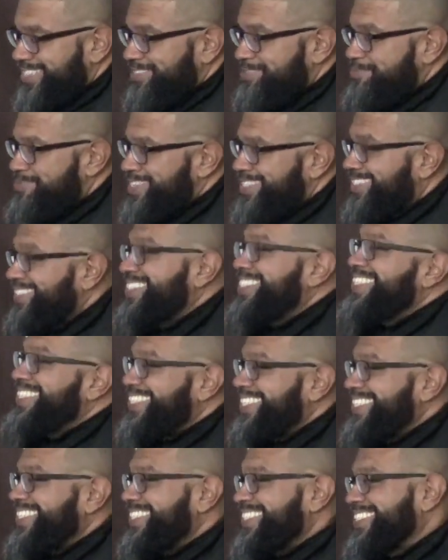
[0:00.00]
Oscar Wilde.
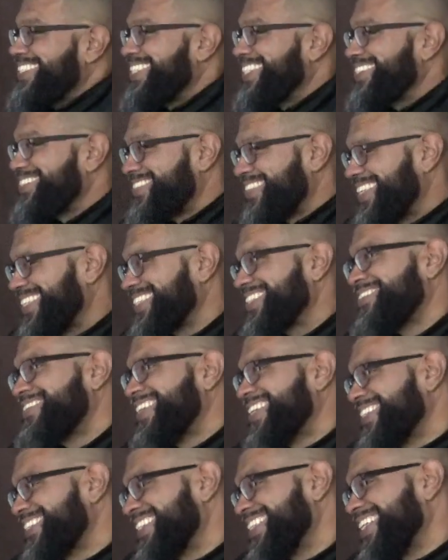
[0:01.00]
That's what Oscar
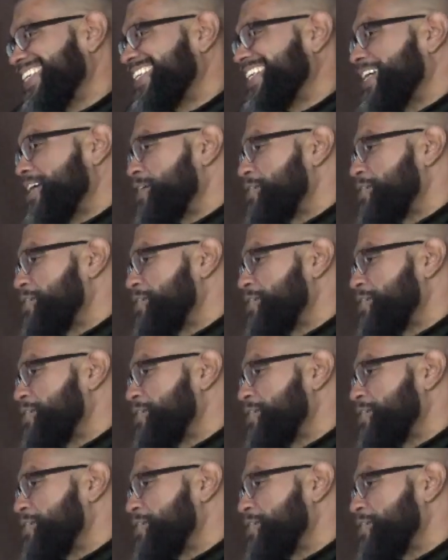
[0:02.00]
Wilde said.